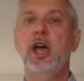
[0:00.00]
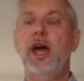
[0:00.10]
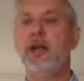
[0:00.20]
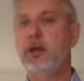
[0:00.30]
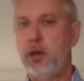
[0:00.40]

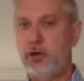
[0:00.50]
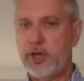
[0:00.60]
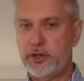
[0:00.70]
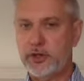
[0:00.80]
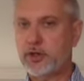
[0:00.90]
I know that
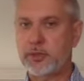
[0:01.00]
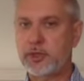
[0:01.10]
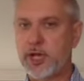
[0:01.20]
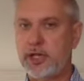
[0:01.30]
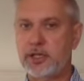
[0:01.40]
the
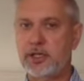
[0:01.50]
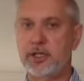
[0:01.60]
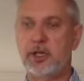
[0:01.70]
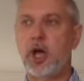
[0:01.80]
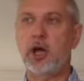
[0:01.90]
circumstances is
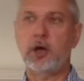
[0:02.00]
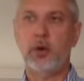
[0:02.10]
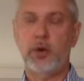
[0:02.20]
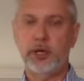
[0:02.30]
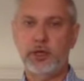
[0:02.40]
not
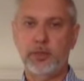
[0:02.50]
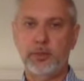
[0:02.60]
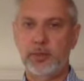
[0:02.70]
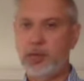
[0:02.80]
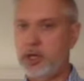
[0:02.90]
going to
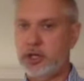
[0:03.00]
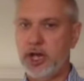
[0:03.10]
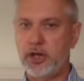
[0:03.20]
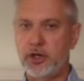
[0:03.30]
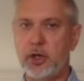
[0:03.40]
put me in
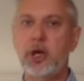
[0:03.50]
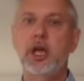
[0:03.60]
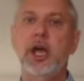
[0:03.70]
danger,